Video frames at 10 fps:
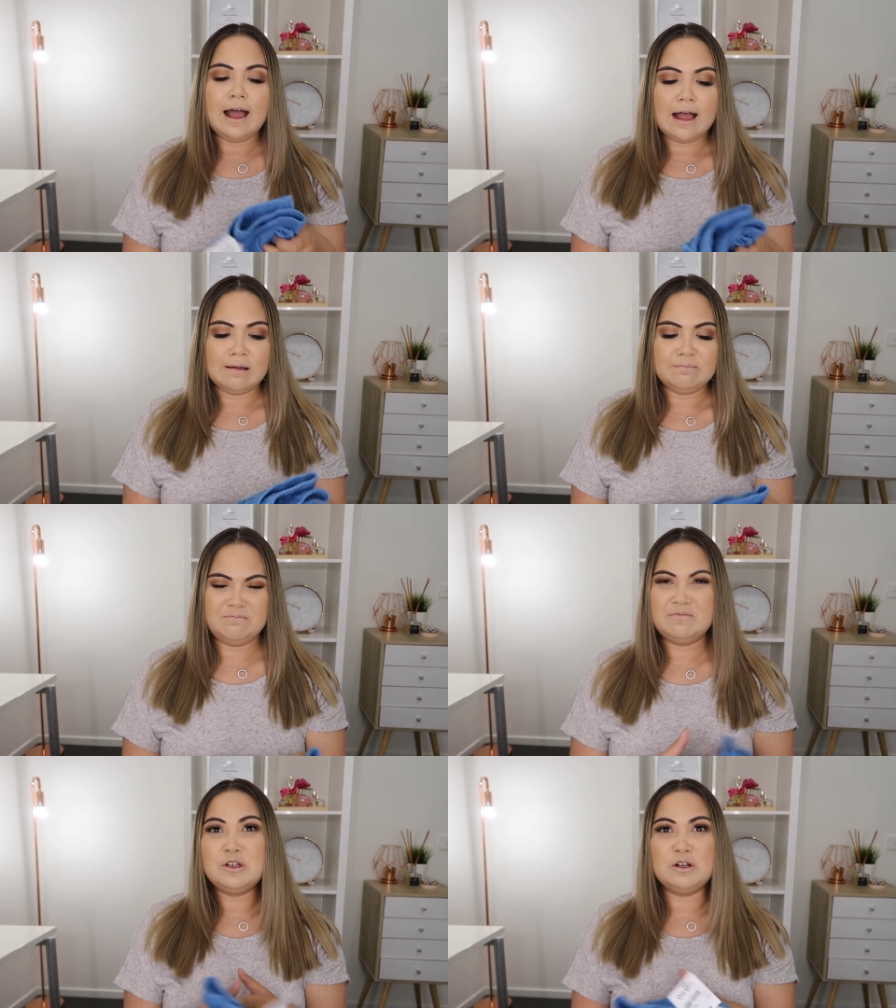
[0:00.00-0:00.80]
Um,
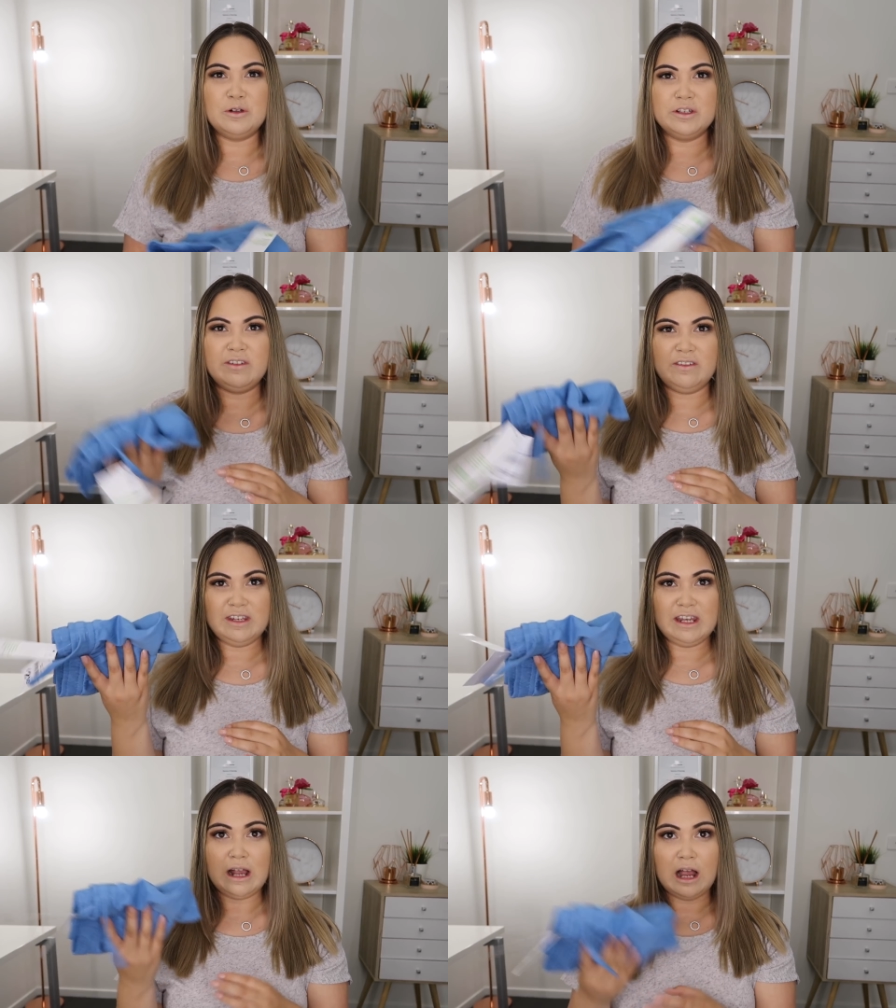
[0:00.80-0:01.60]

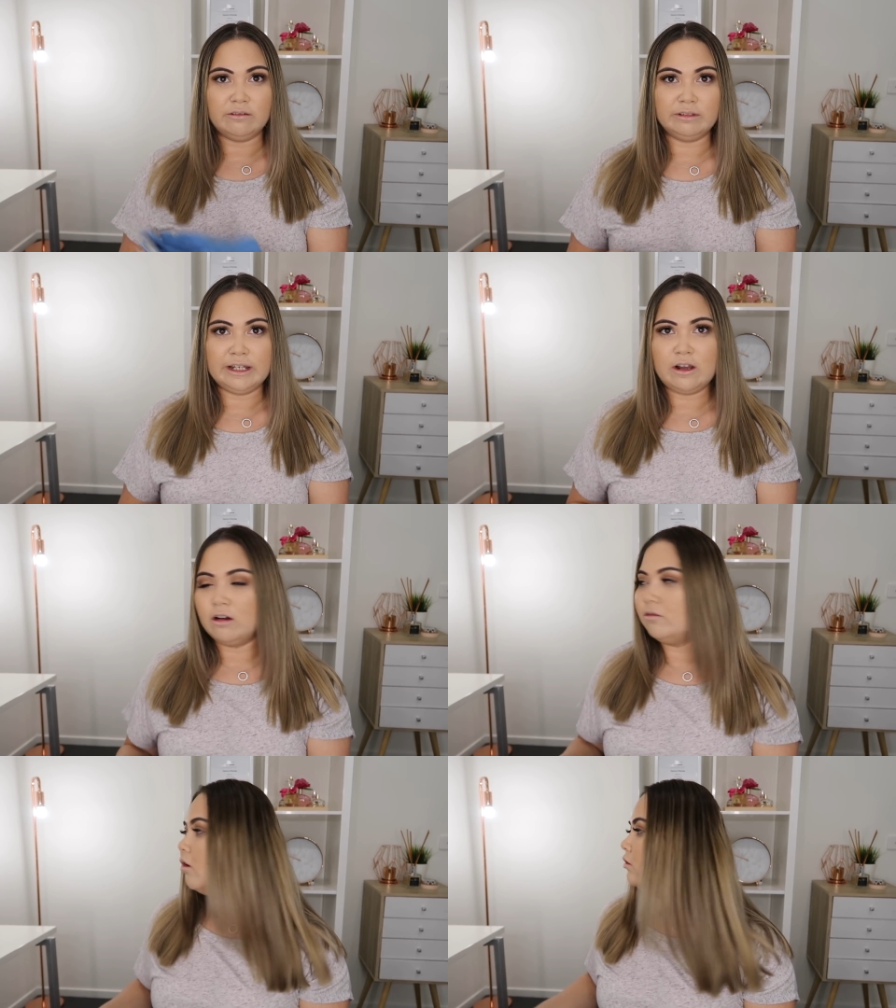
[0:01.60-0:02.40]
$2.50 can't really
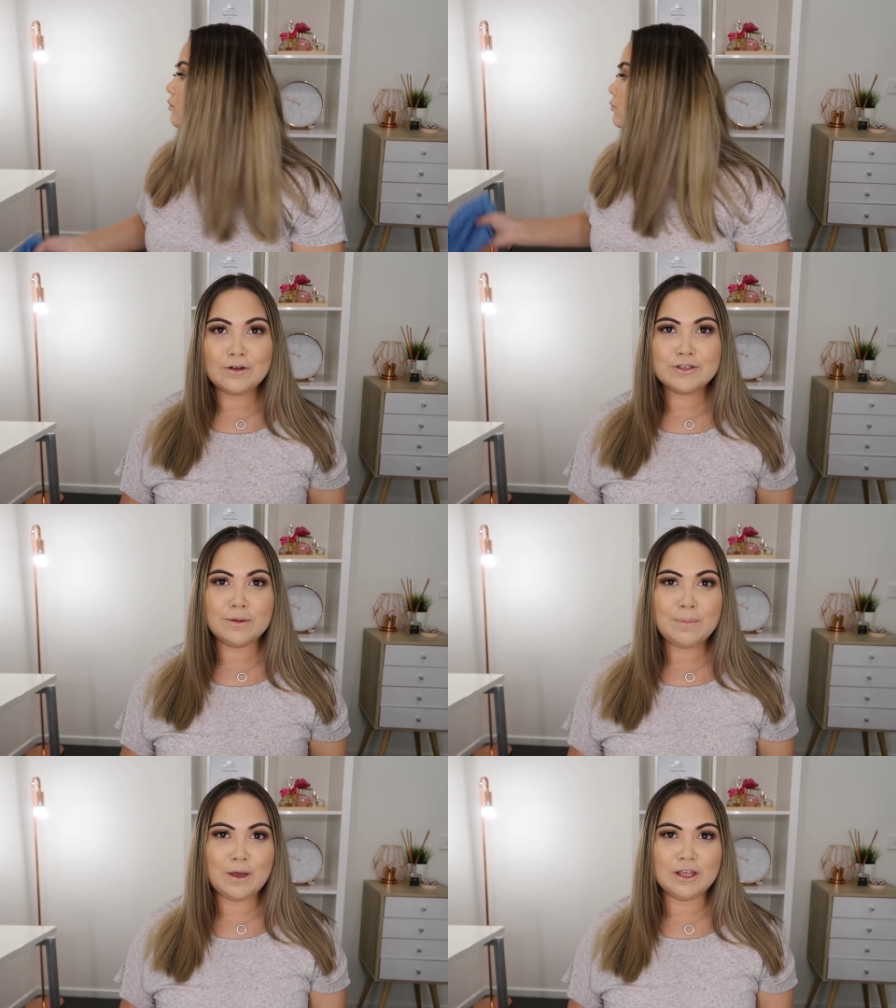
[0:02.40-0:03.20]
go wrong. I
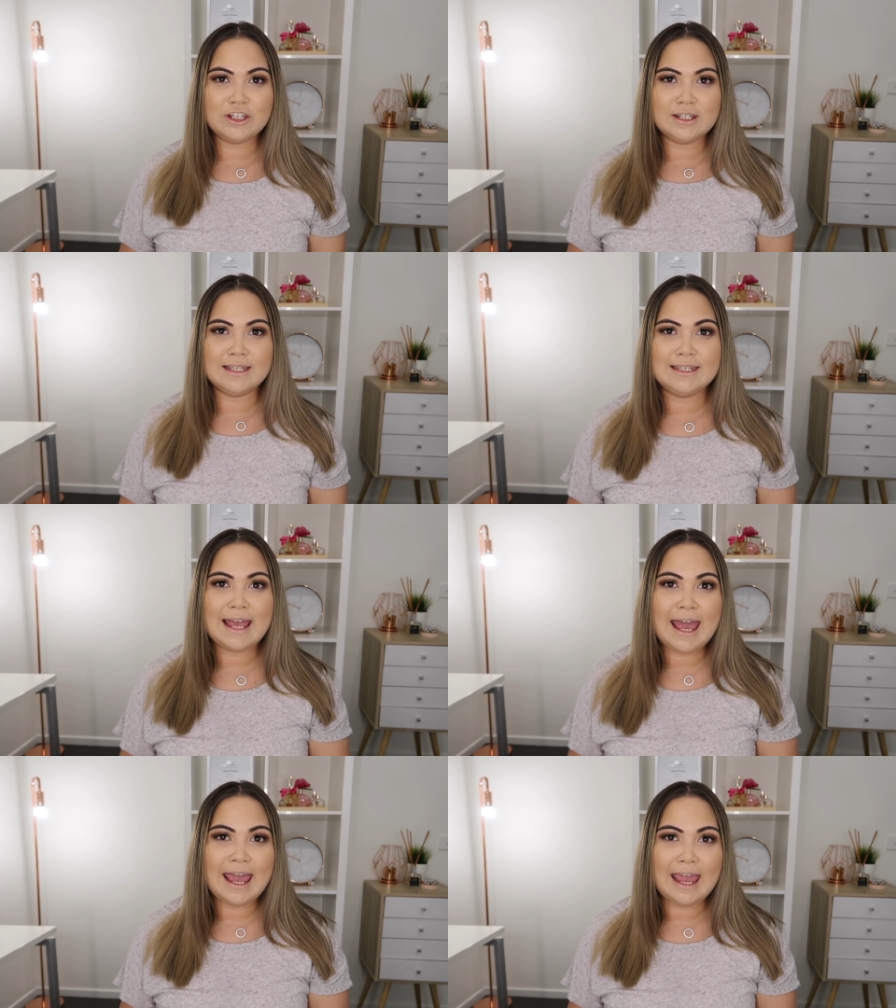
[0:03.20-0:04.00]
also
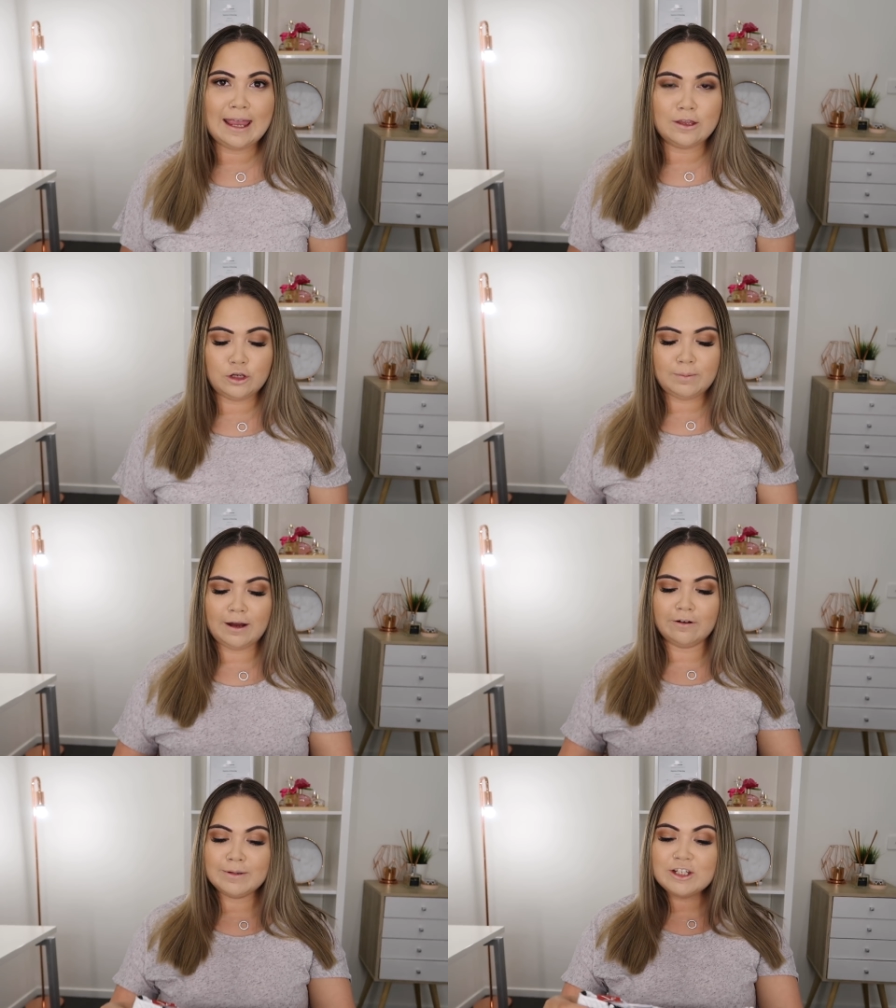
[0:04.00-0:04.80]
purchased a new
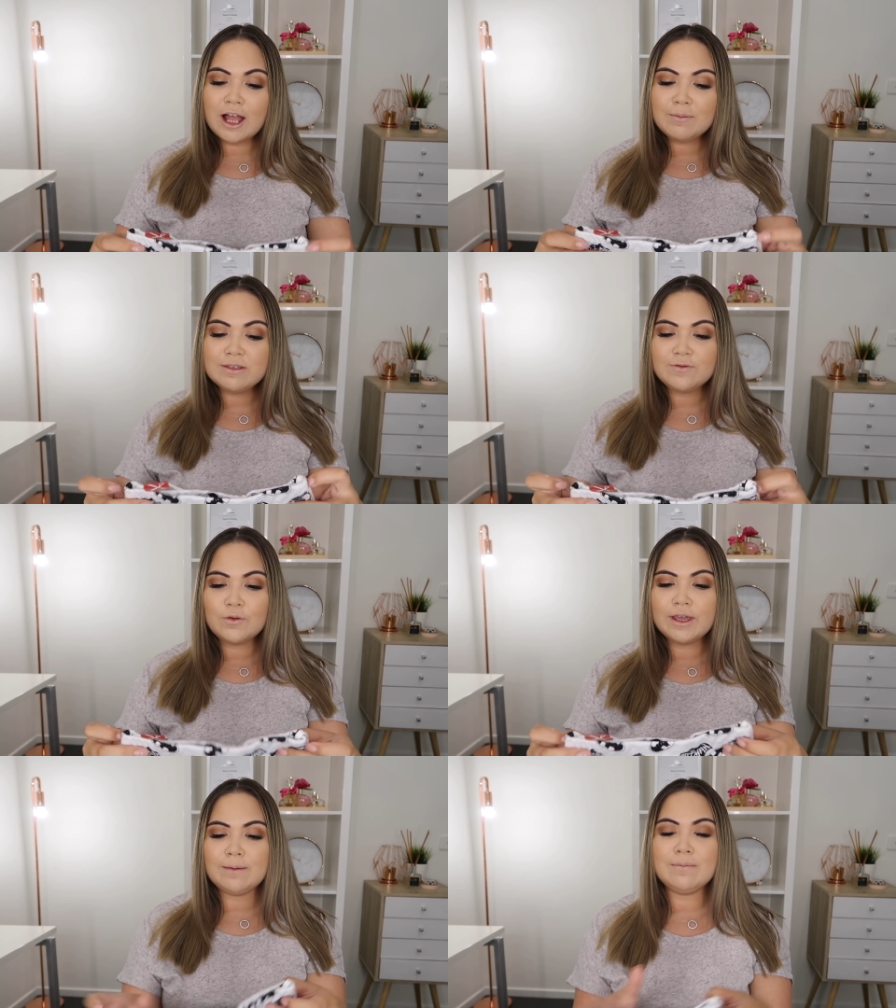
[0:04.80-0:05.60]
pair of pajamas
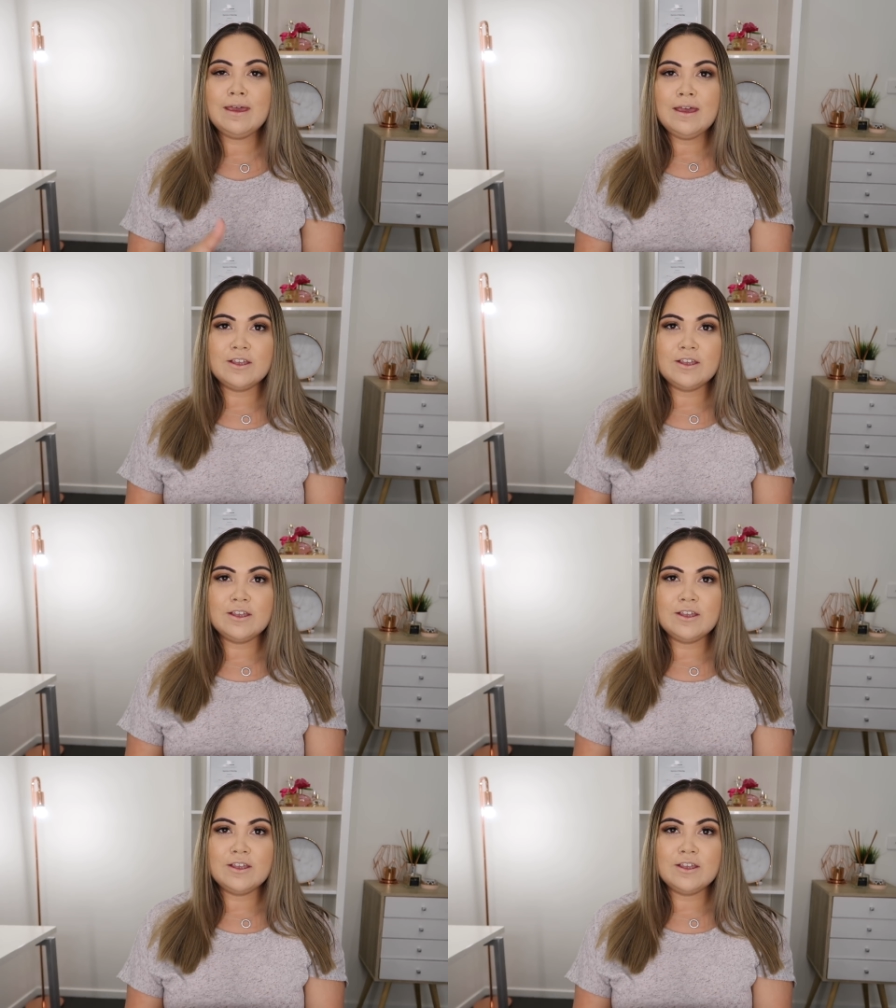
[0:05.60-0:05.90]
for him.